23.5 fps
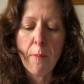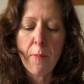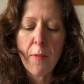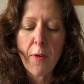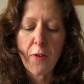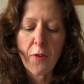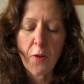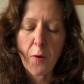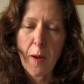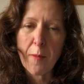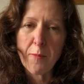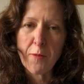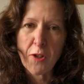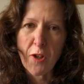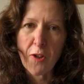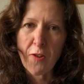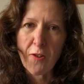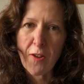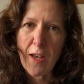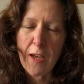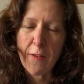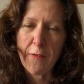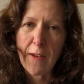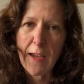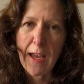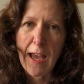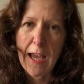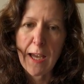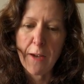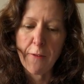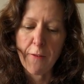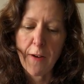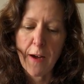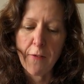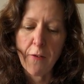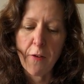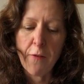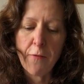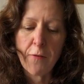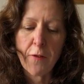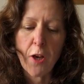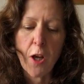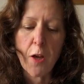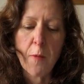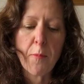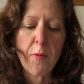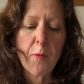So I'm just saving A5
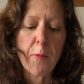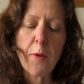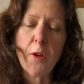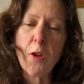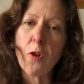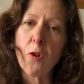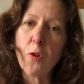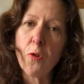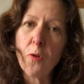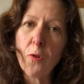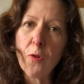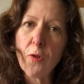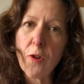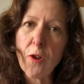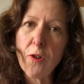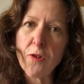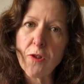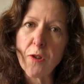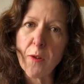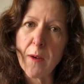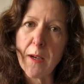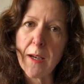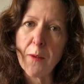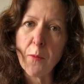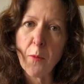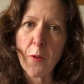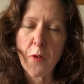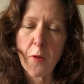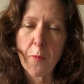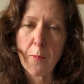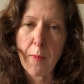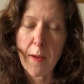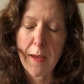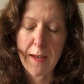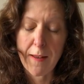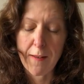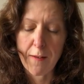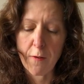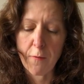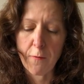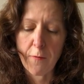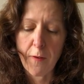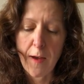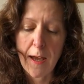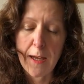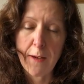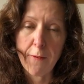envelopes, but you can also do it with a piece of
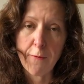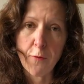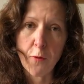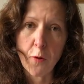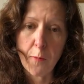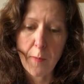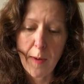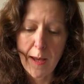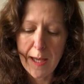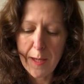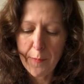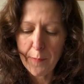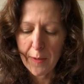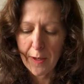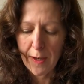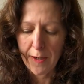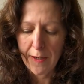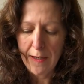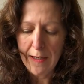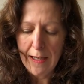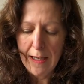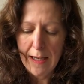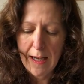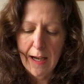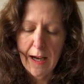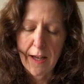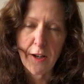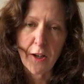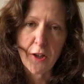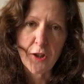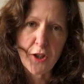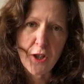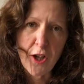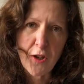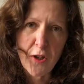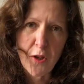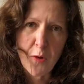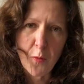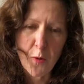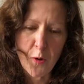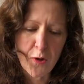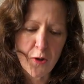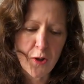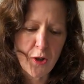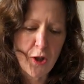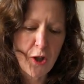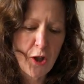A4 paper, and I'll show you
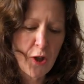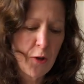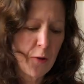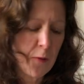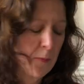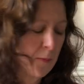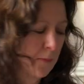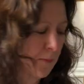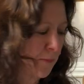what to do.